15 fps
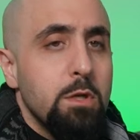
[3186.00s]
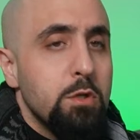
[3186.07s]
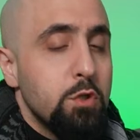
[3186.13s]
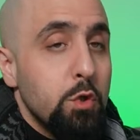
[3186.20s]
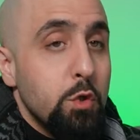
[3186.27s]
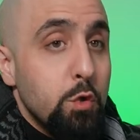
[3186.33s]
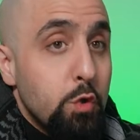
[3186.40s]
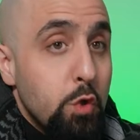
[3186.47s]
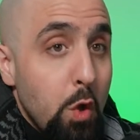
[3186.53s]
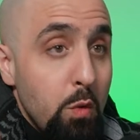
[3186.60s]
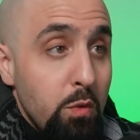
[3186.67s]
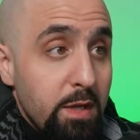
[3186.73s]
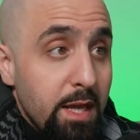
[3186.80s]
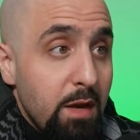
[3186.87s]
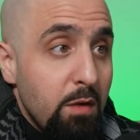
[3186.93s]
So you
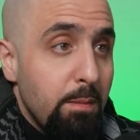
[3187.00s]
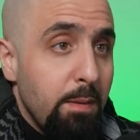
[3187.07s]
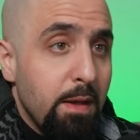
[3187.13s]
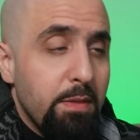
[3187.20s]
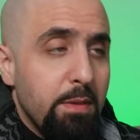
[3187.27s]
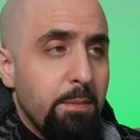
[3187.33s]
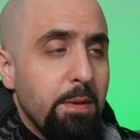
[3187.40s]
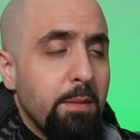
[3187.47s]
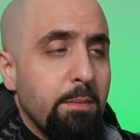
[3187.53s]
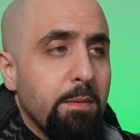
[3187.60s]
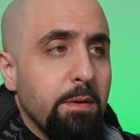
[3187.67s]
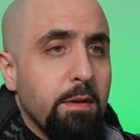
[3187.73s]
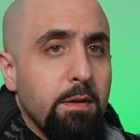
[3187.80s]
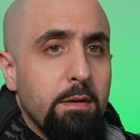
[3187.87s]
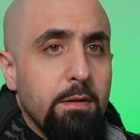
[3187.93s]
don't care about the
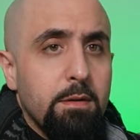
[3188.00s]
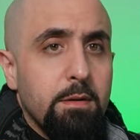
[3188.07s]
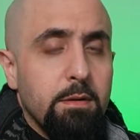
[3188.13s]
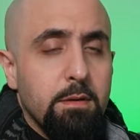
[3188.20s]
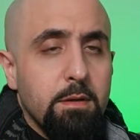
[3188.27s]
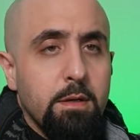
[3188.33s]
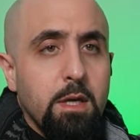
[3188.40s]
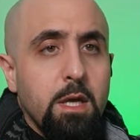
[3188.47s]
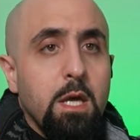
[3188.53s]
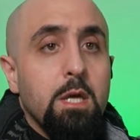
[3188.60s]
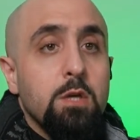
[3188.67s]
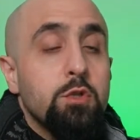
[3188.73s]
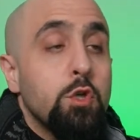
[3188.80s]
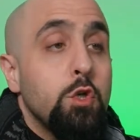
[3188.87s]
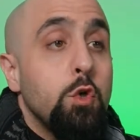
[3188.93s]
people.
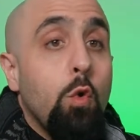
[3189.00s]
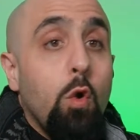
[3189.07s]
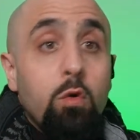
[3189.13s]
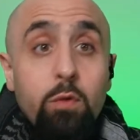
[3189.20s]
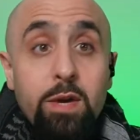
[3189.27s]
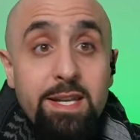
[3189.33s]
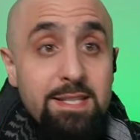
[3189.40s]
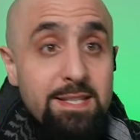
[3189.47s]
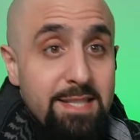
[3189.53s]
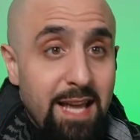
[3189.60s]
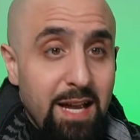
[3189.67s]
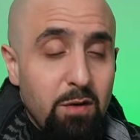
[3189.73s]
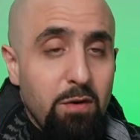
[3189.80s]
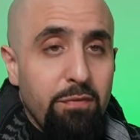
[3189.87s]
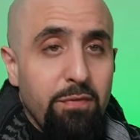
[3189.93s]
So you already
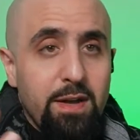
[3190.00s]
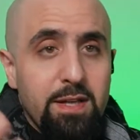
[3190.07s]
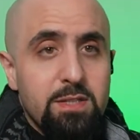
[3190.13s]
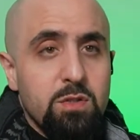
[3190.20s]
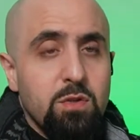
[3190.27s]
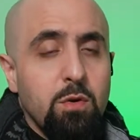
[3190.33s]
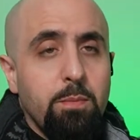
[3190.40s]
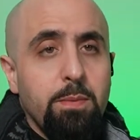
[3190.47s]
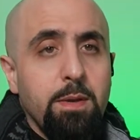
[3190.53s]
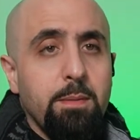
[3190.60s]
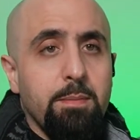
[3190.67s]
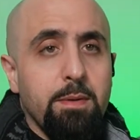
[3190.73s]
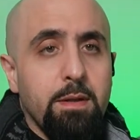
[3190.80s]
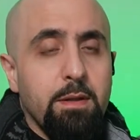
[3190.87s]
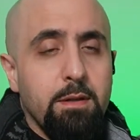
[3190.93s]
sacrificed your
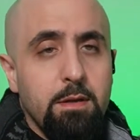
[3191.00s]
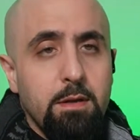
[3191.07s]
people.